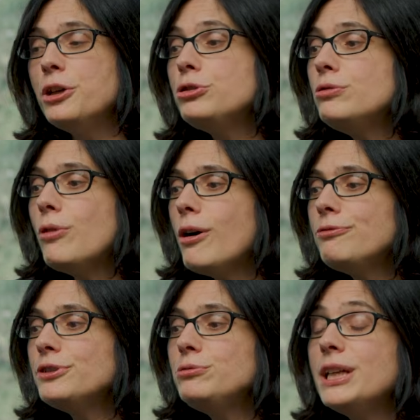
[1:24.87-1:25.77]
Too
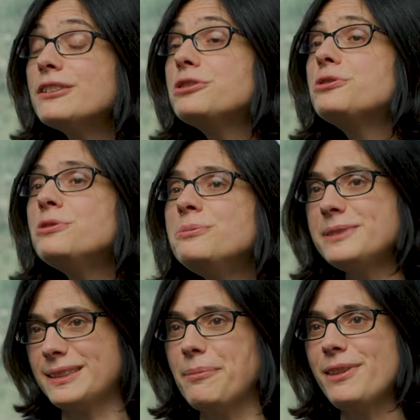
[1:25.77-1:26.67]
often we
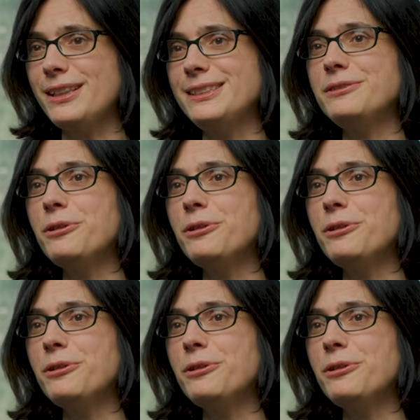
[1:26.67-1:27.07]
assume something is